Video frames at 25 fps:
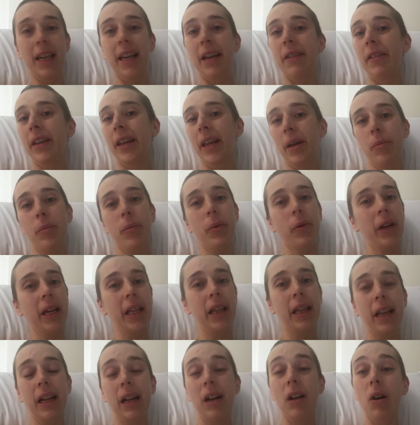living and
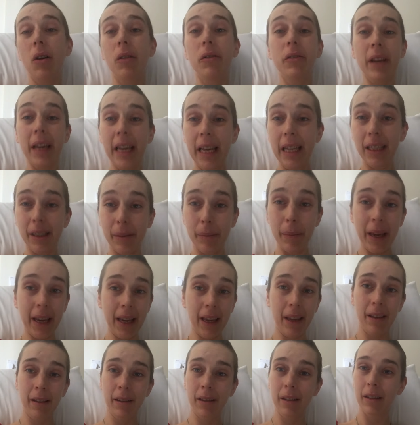breathing love is
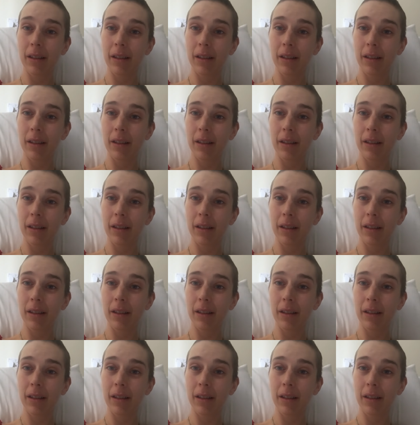me